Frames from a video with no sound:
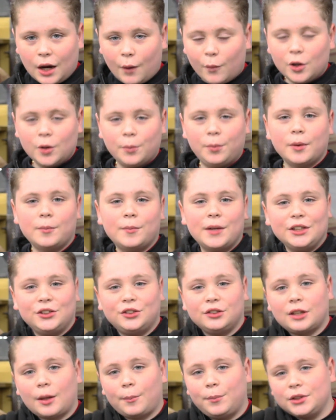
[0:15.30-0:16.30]
I want to put my
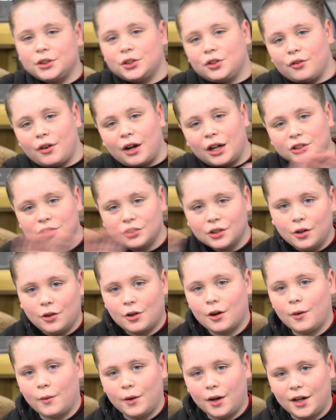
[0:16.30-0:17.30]
Giuseppe's Garage
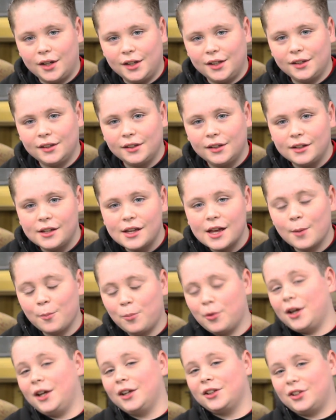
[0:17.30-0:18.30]
logo on it and
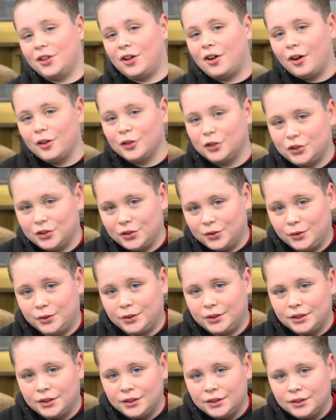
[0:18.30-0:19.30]
bring it to car
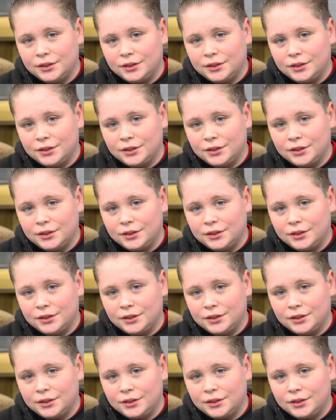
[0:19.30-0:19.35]
shows.